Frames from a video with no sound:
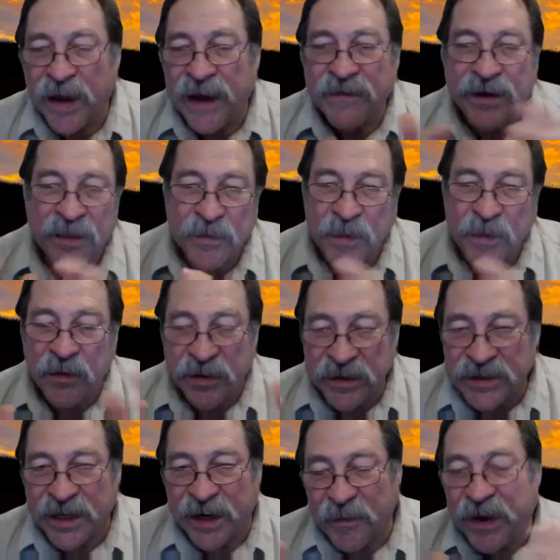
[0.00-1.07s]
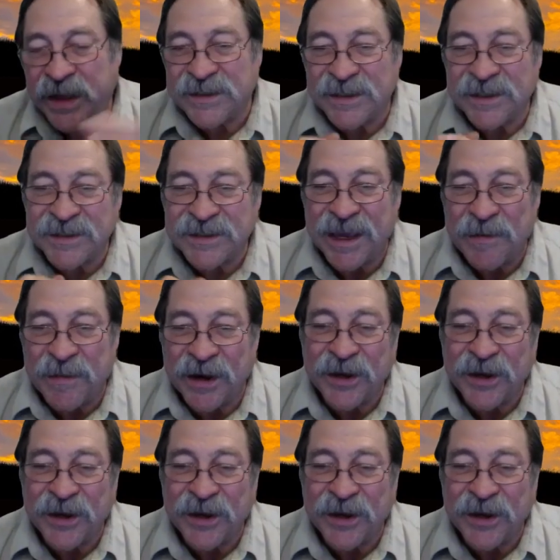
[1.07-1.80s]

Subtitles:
I have another bow that's set up basically the same.